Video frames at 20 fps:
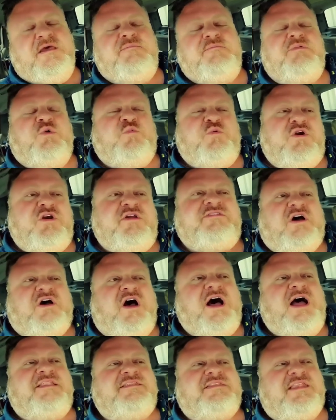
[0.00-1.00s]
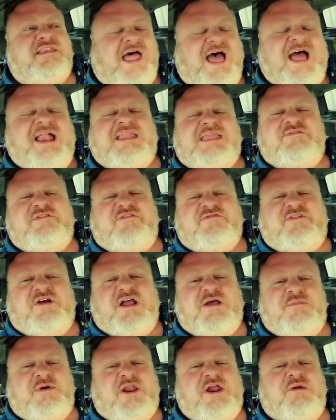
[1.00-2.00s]
But we're taught to not give a
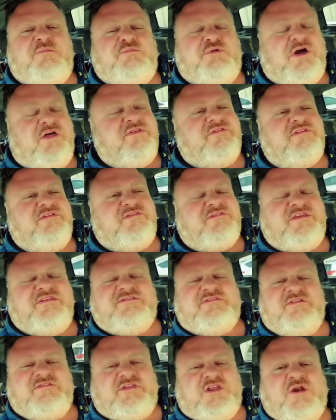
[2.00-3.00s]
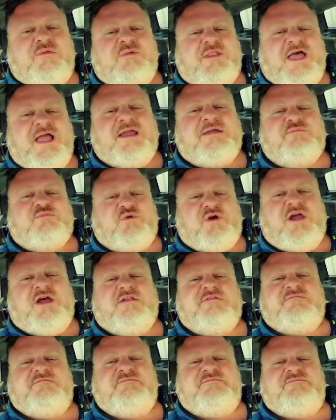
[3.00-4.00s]
fuck about our brothers and sisters that are black and
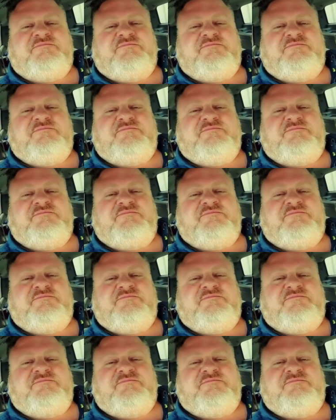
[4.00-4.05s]
brown.